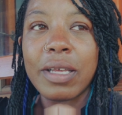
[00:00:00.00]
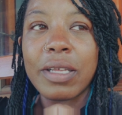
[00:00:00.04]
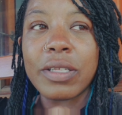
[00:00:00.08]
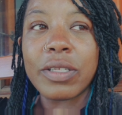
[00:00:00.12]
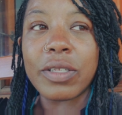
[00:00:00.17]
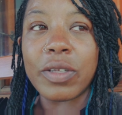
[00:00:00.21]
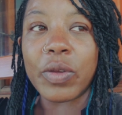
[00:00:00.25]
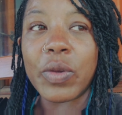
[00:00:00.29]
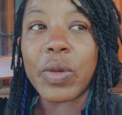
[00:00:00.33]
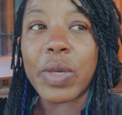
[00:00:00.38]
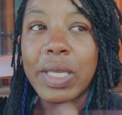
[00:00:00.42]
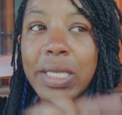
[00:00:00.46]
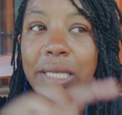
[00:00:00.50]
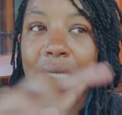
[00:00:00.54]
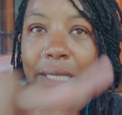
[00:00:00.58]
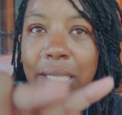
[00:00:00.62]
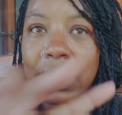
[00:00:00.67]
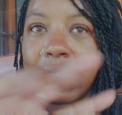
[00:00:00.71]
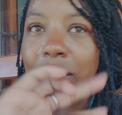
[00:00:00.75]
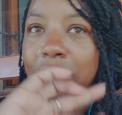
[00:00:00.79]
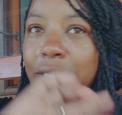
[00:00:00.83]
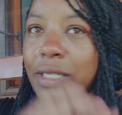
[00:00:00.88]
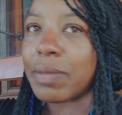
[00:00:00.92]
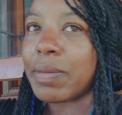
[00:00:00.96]
So you can
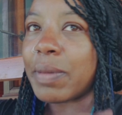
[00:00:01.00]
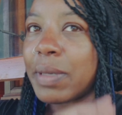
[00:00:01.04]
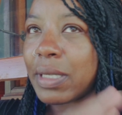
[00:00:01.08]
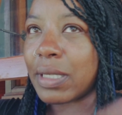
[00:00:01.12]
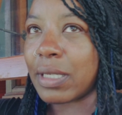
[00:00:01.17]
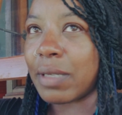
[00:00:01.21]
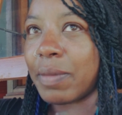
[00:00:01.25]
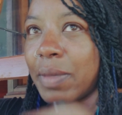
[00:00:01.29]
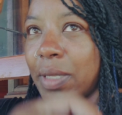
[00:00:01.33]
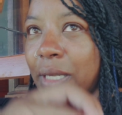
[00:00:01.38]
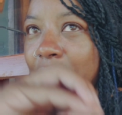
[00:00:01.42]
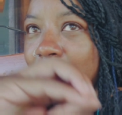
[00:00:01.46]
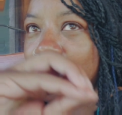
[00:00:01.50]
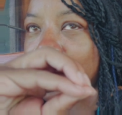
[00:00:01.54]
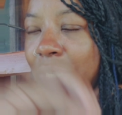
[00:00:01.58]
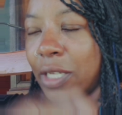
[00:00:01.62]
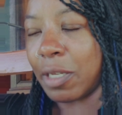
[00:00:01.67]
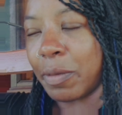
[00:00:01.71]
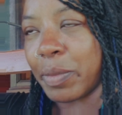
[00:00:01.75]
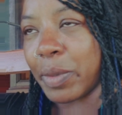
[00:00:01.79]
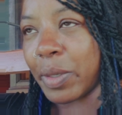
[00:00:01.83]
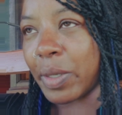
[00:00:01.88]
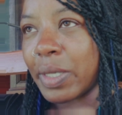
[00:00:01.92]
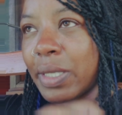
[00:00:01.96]
see, just because something is
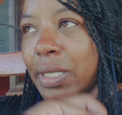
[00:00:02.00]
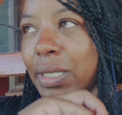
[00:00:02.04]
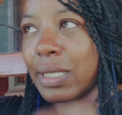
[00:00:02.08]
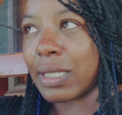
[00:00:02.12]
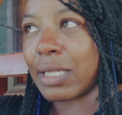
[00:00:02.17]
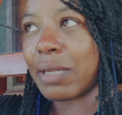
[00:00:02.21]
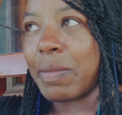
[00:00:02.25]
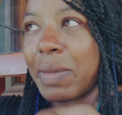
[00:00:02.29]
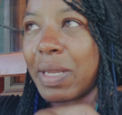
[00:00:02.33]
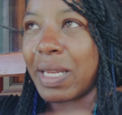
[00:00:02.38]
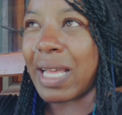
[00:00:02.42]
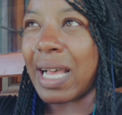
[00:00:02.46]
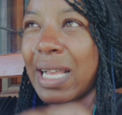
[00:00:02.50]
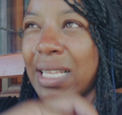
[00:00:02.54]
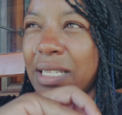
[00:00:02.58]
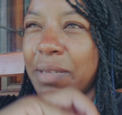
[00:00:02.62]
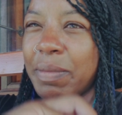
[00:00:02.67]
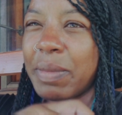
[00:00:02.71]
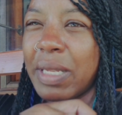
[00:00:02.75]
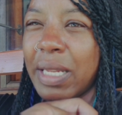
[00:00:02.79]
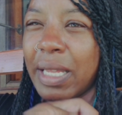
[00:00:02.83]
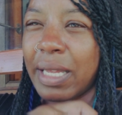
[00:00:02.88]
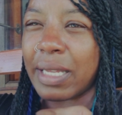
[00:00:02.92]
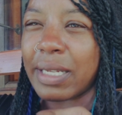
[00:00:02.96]
cheaper doesn't mean it has to
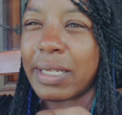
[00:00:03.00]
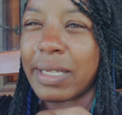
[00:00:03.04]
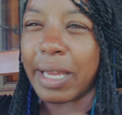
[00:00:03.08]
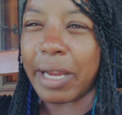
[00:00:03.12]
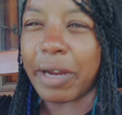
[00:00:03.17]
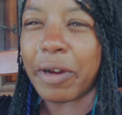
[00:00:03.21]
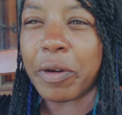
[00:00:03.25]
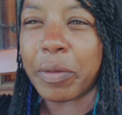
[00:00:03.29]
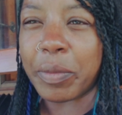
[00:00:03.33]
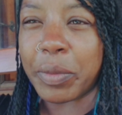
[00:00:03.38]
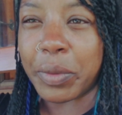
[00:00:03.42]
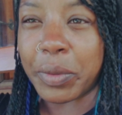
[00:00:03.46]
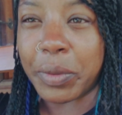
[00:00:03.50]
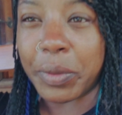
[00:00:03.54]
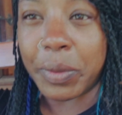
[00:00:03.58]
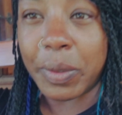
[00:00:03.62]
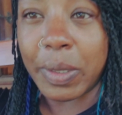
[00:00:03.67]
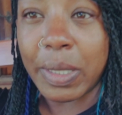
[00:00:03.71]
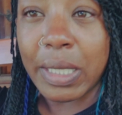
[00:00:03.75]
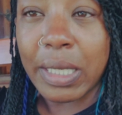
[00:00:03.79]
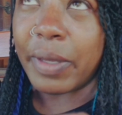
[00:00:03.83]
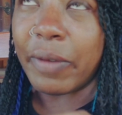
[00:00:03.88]
be like terrible.